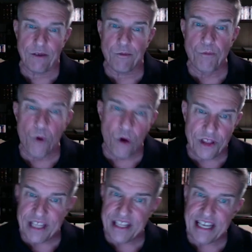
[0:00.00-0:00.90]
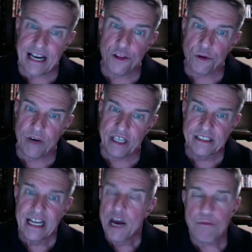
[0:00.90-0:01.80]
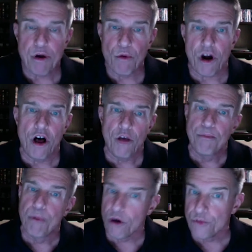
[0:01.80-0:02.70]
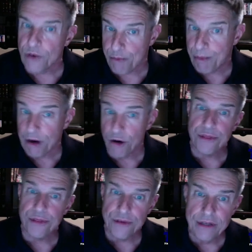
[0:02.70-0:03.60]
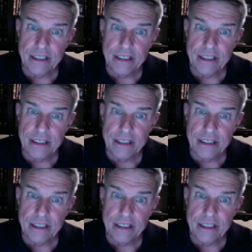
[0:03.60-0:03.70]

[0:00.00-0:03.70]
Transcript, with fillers: more than the other one, but we're all born with both.